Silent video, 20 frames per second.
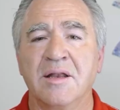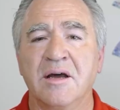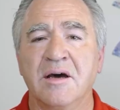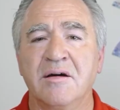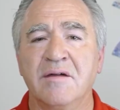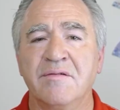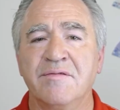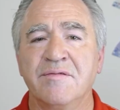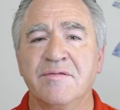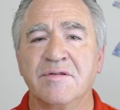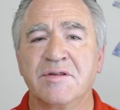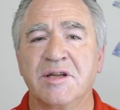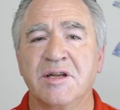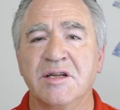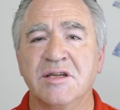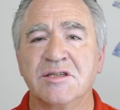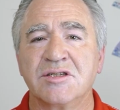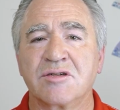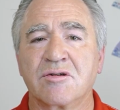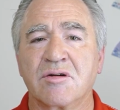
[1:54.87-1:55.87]
now for
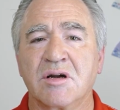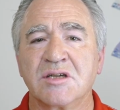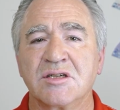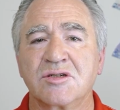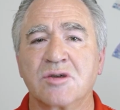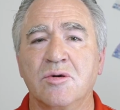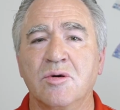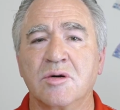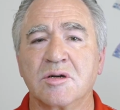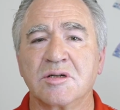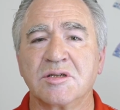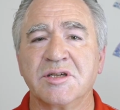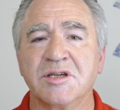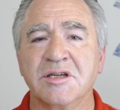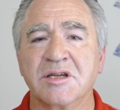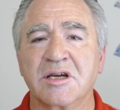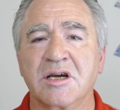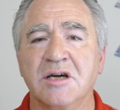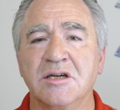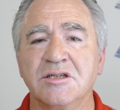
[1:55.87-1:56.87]
today's crash course
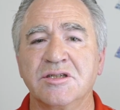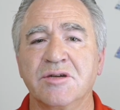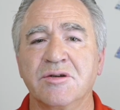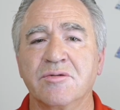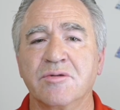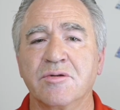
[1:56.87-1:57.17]
in kanji